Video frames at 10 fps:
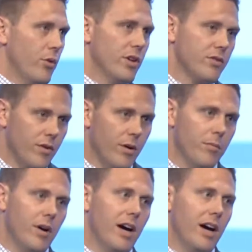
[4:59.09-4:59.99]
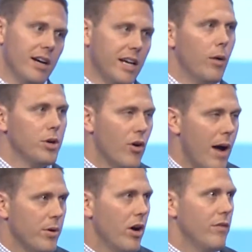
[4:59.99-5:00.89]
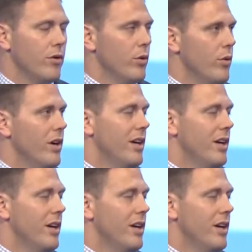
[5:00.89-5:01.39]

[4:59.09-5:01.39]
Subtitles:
us from Kelby Krabanoff, who